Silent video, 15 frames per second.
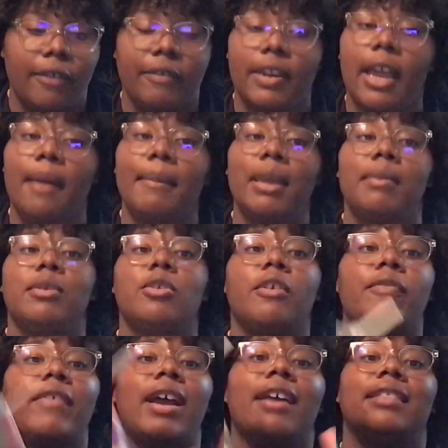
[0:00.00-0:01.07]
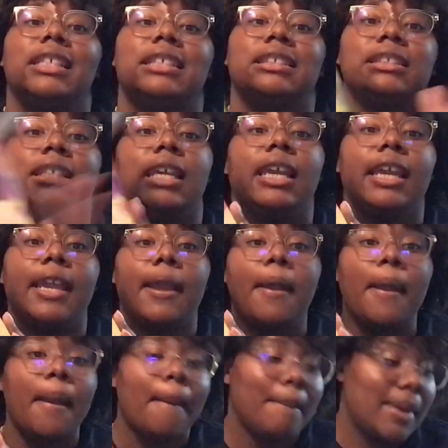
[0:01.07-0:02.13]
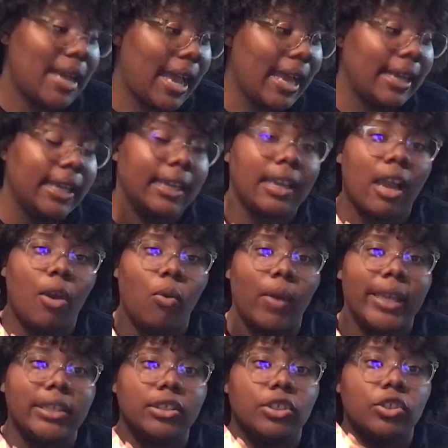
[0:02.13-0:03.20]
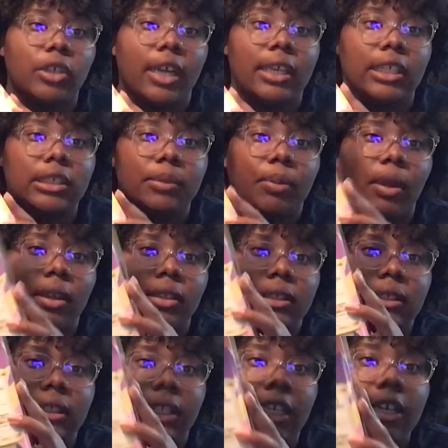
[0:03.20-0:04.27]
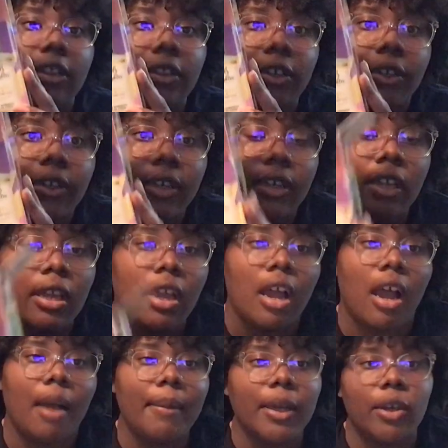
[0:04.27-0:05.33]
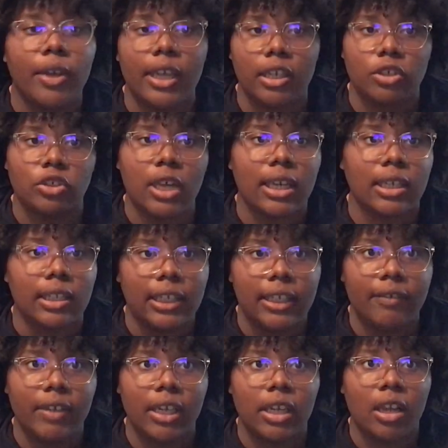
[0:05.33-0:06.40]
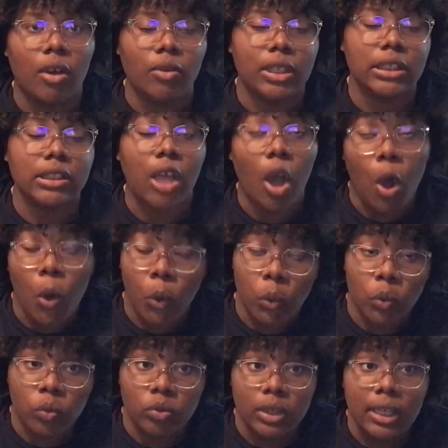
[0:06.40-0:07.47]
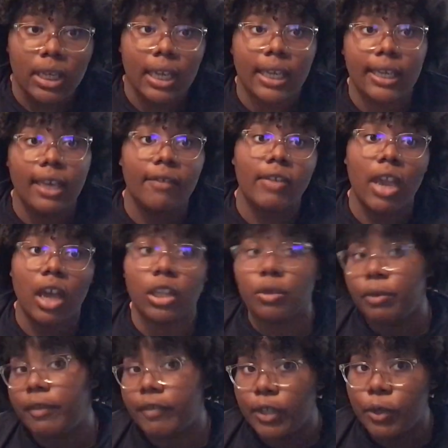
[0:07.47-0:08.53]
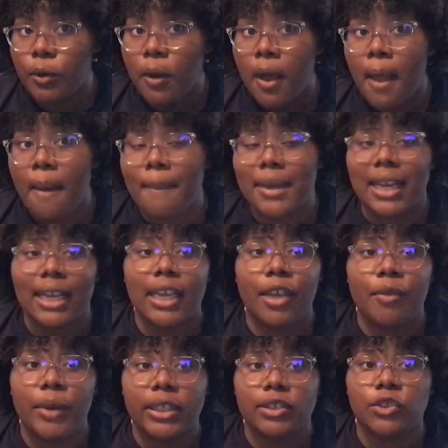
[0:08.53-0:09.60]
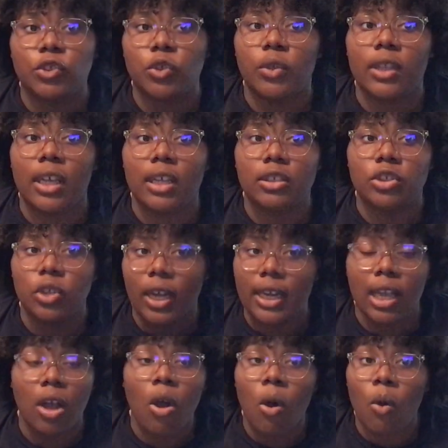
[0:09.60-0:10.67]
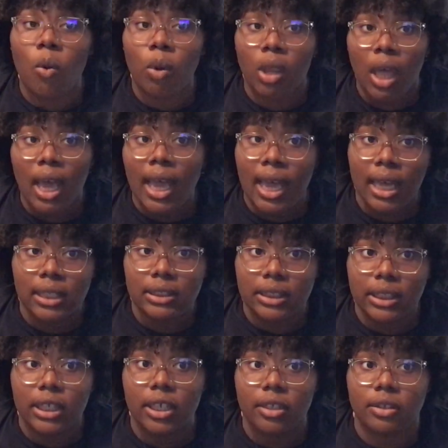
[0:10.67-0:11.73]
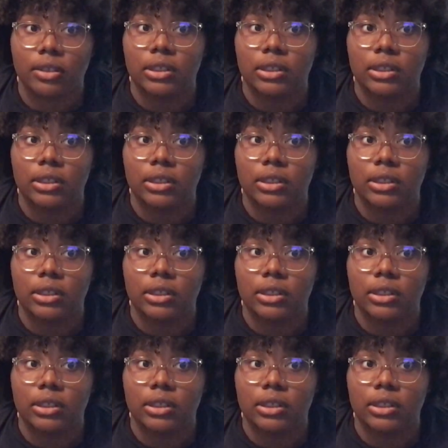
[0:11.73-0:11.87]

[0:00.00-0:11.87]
If not, maybe you will find this kit. But I cannot wait to try these products together. I'm gonna go ahead and try to leave in on its own and give y'all a review. But I can't wait to try that whole line together.